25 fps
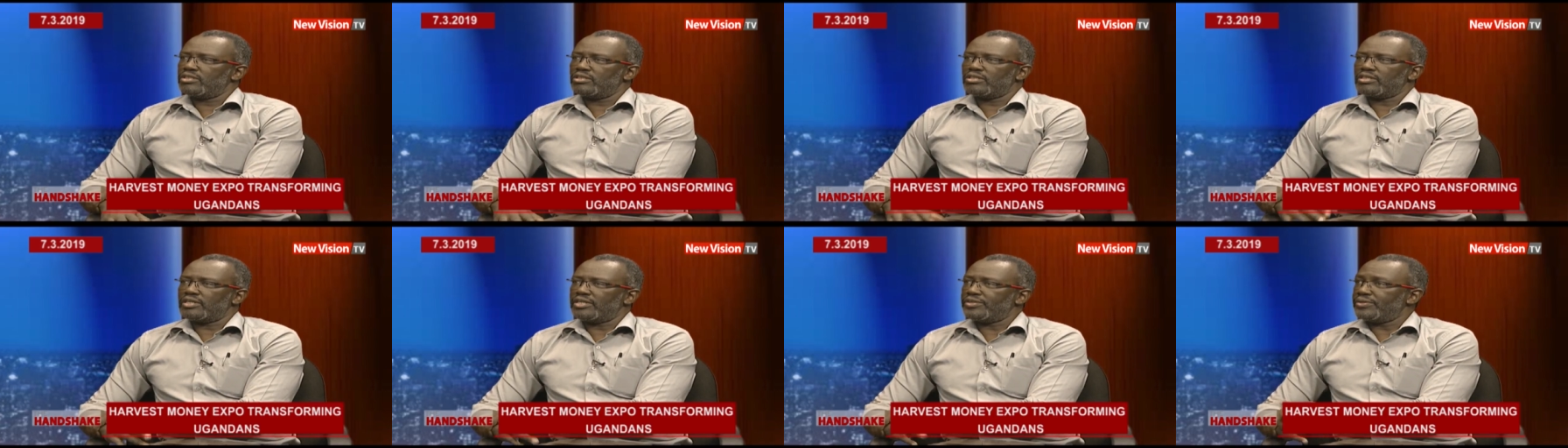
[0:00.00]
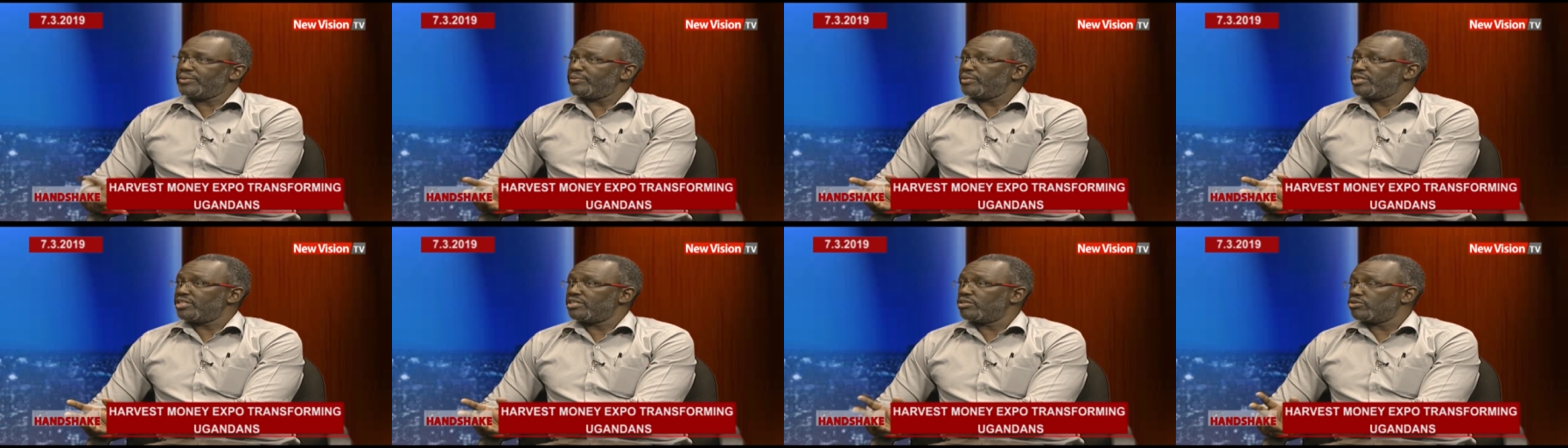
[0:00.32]
I
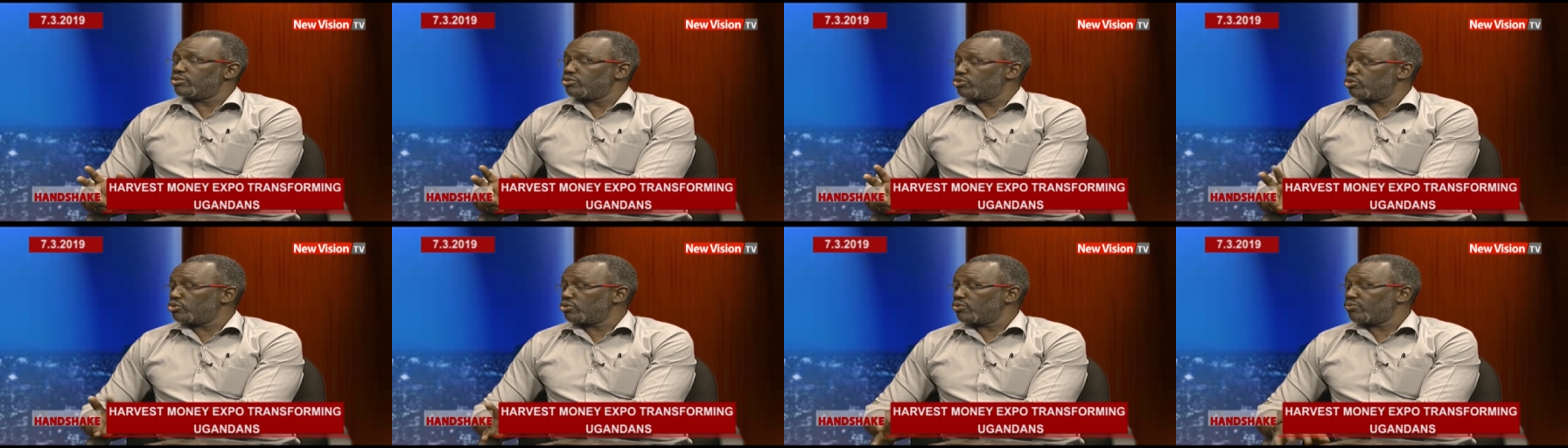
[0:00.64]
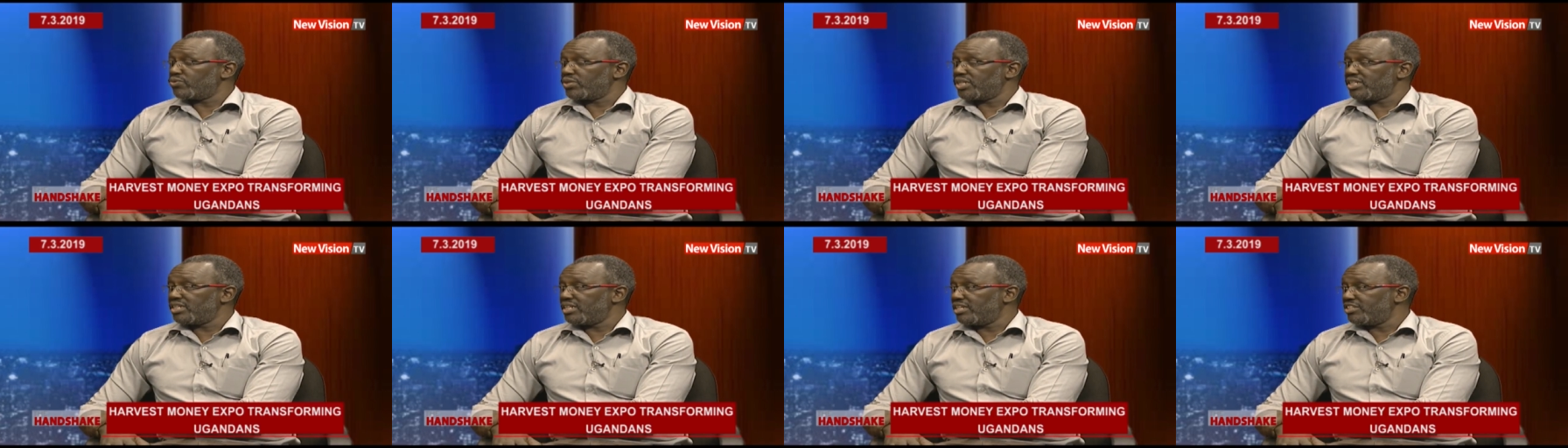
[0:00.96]
mean, there was also
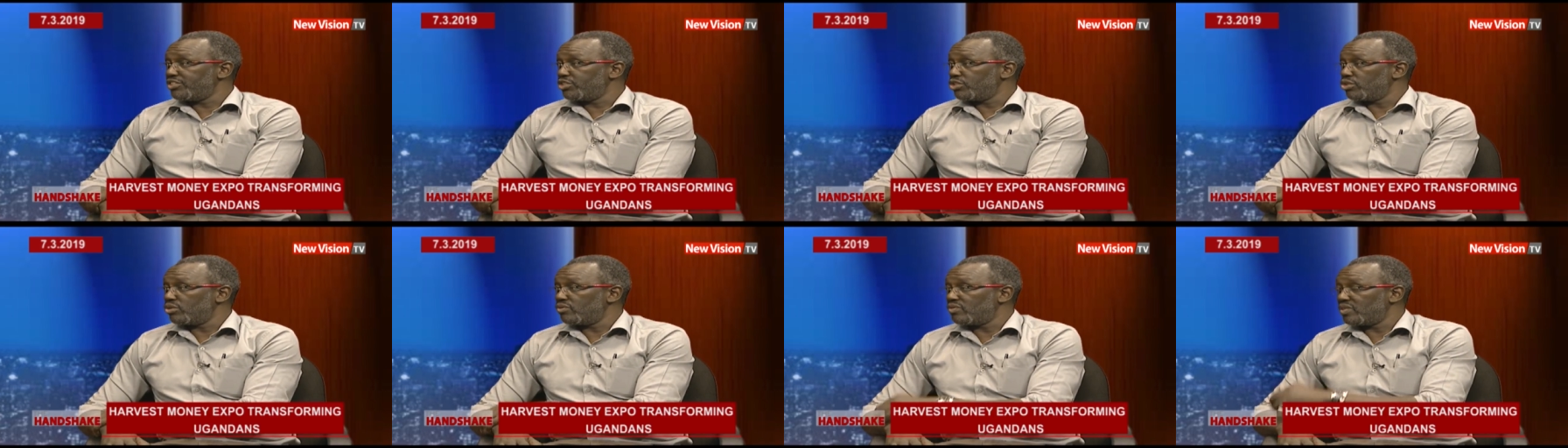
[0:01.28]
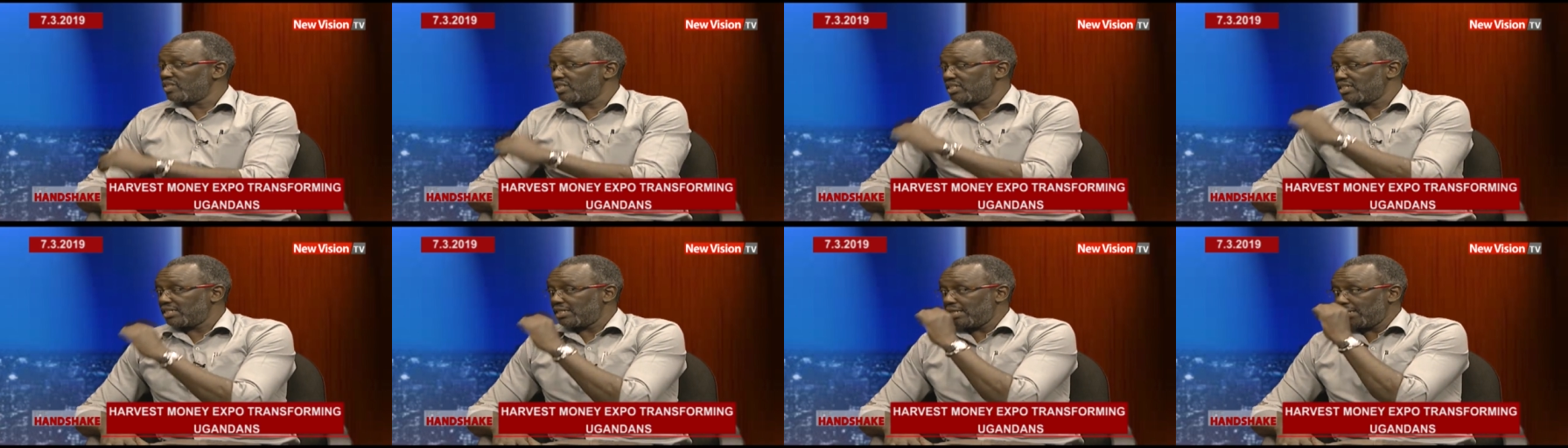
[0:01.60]
financing
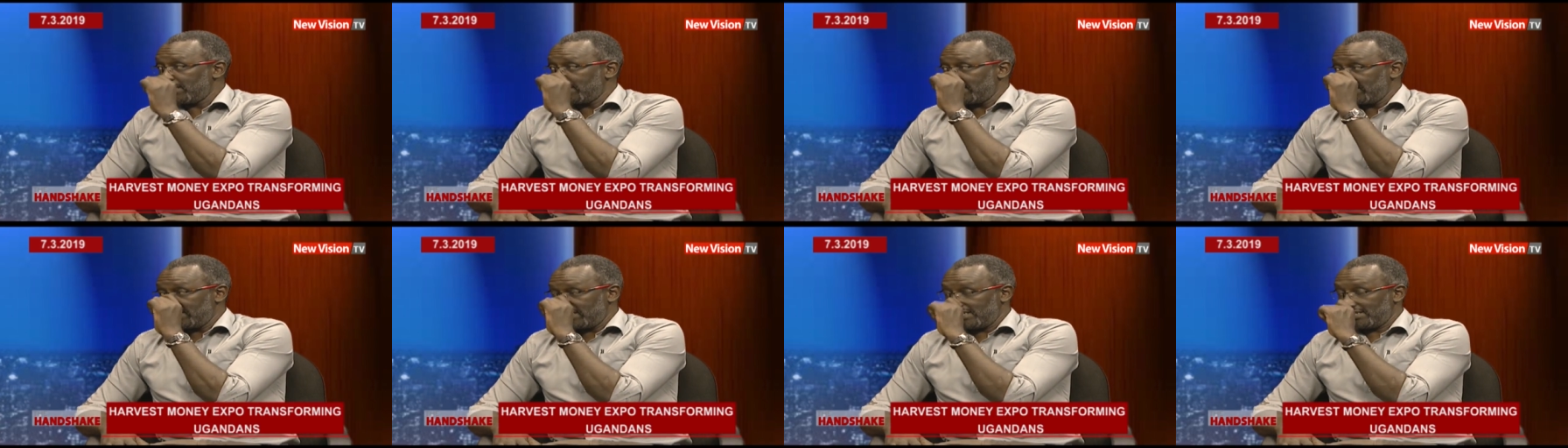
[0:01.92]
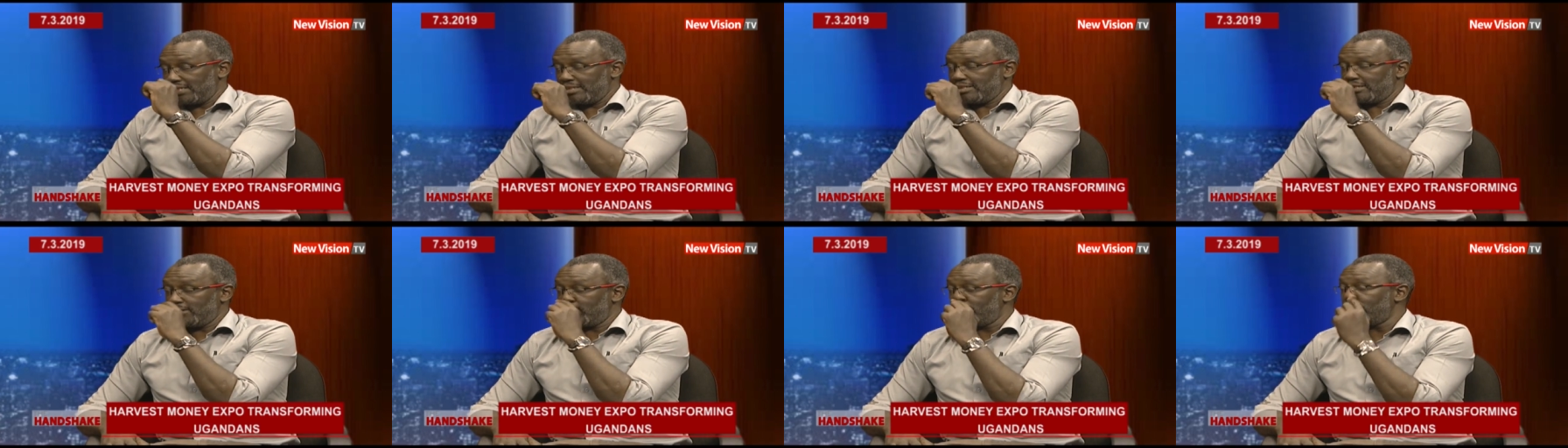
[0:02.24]
of agriculture